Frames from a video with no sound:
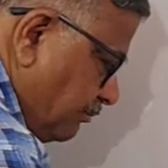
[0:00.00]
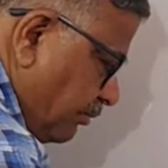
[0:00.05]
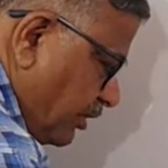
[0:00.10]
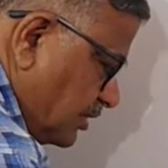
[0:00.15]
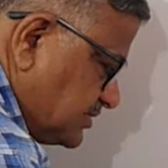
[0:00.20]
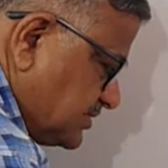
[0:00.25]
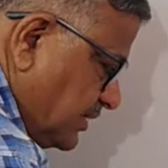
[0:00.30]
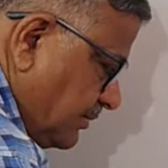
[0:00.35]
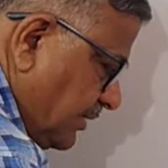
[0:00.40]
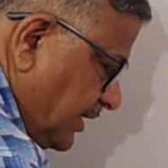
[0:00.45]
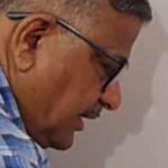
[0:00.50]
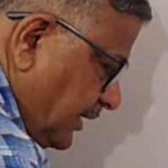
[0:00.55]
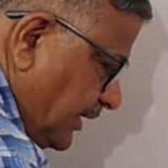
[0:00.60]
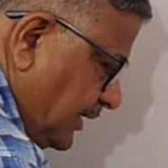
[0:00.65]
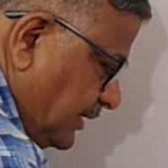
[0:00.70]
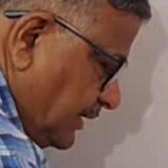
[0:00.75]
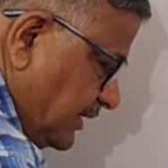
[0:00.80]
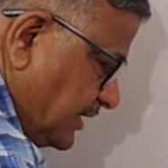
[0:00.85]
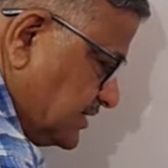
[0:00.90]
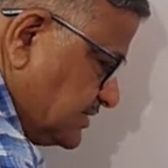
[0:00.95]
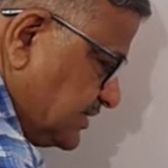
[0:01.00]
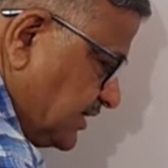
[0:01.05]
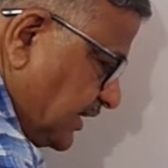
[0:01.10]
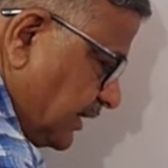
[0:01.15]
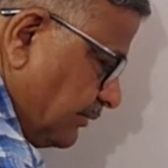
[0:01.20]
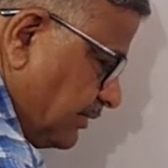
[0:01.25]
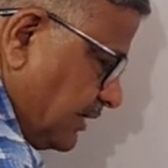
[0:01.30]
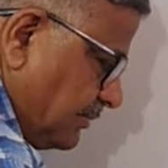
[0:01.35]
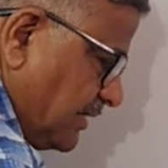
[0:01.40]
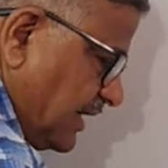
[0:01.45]
possible intensity
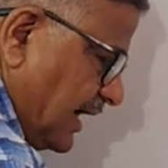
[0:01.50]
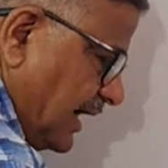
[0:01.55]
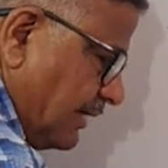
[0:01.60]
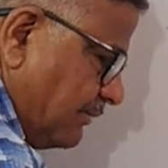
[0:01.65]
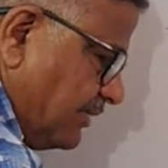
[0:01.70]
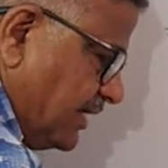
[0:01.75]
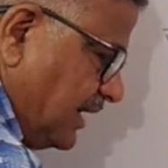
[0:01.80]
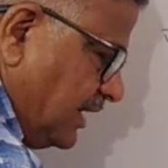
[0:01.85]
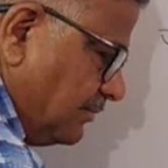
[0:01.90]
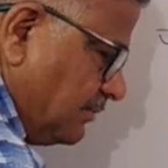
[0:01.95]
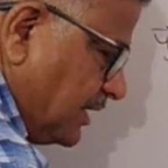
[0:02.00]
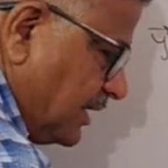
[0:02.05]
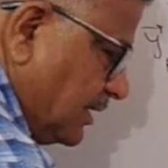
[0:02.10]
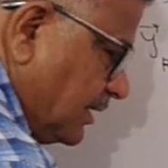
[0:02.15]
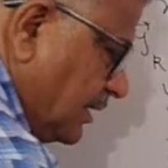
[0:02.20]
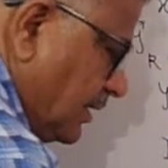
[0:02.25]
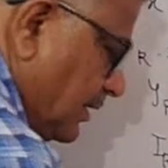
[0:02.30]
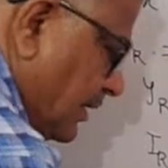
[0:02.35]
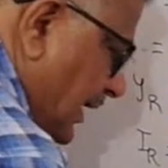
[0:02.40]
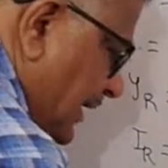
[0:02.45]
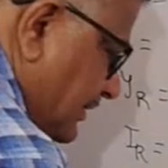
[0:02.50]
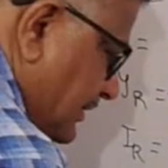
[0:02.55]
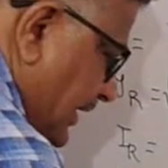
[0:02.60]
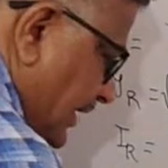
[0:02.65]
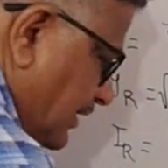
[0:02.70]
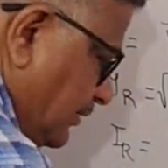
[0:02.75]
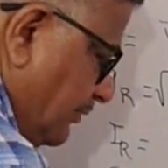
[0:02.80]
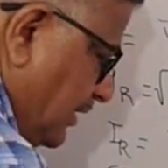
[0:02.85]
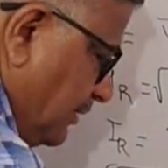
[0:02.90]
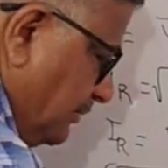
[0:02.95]
will be available, and
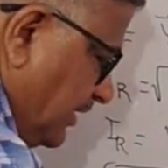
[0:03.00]
that will